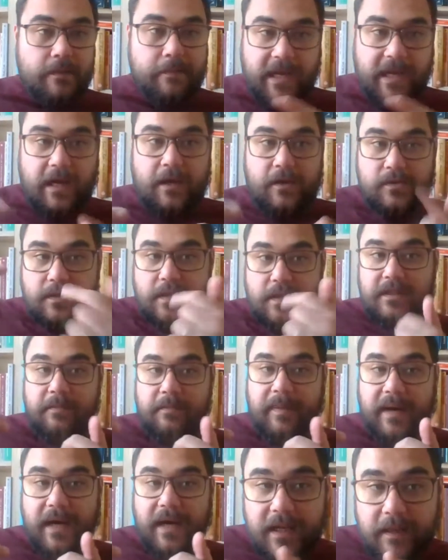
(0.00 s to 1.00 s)
because the
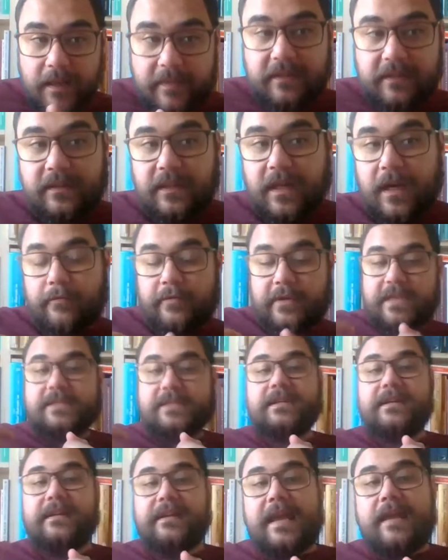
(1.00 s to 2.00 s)
parliament now
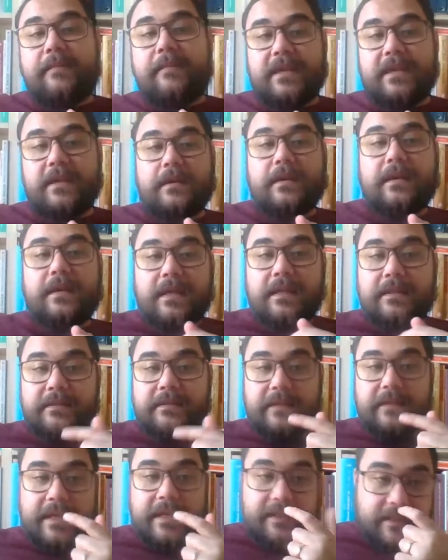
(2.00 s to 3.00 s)
is claiming in the
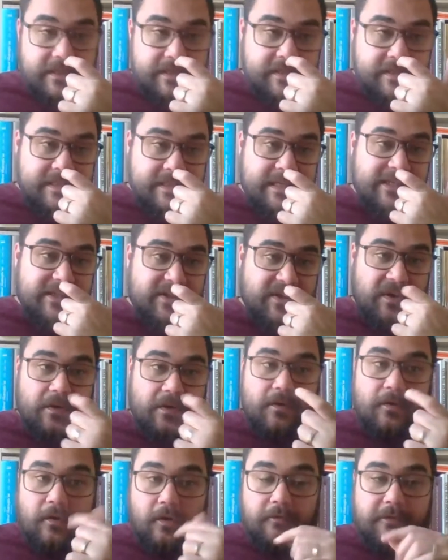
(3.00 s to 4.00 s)
19th century
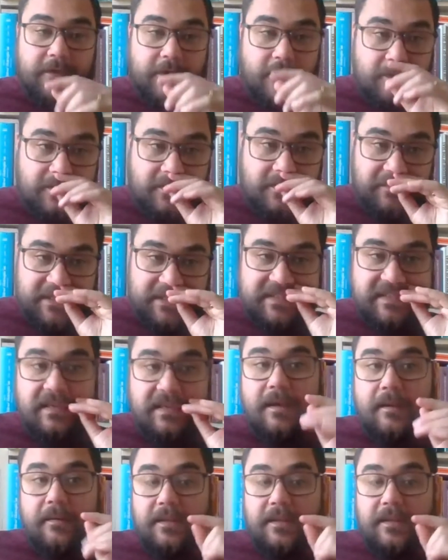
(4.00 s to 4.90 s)
of the Ottomans,